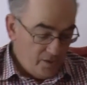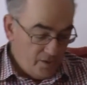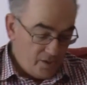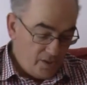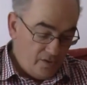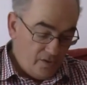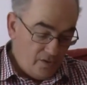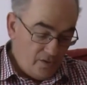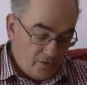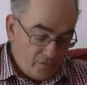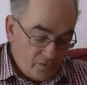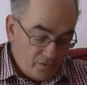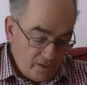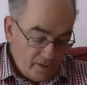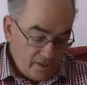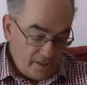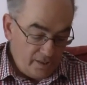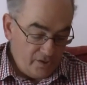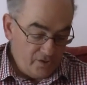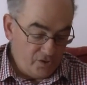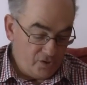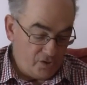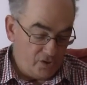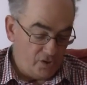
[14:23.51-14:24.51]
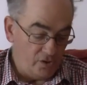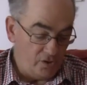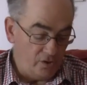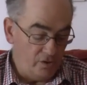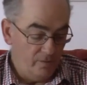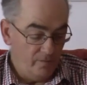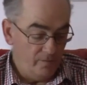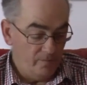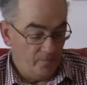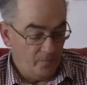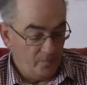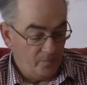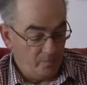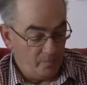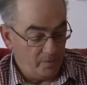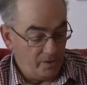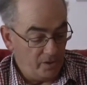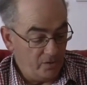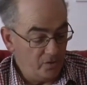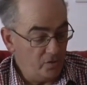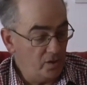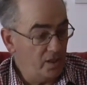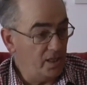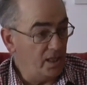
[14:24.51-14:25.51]
The other three things to do. Be
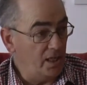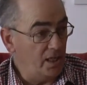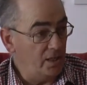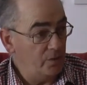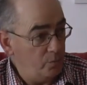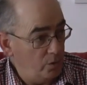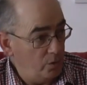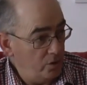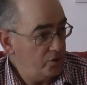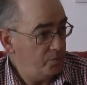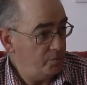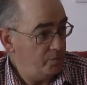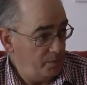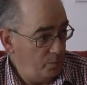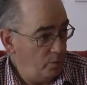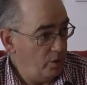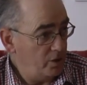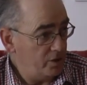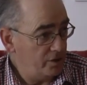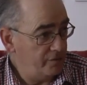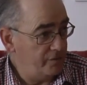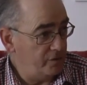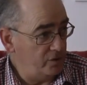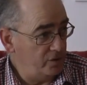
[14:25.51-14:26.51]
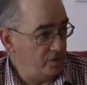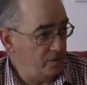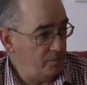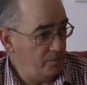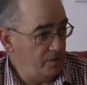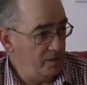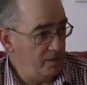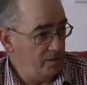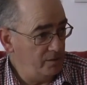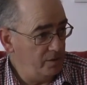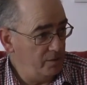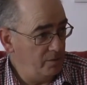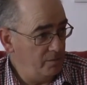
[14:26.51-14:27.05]
on your guard, be watchful, don't be